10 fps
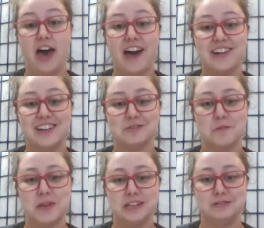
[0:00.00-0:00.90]
that is what
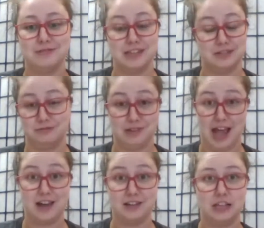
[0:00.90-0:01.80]
made is
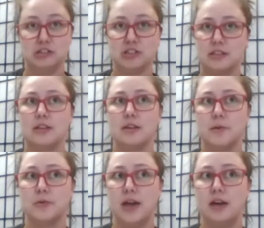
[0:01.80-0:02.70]
like just thinking
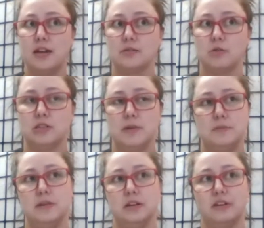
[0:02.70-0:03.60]
about that is what's
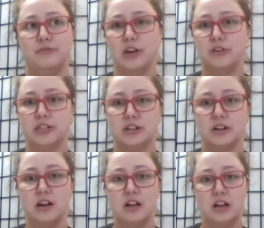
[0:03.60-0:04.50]
made me a good
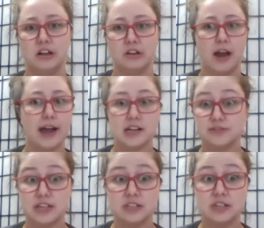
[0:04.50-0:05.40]
fundraiser, a good
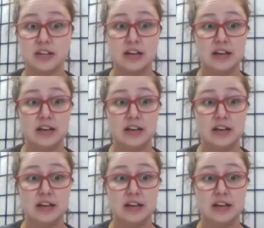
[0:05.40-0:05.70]
activist,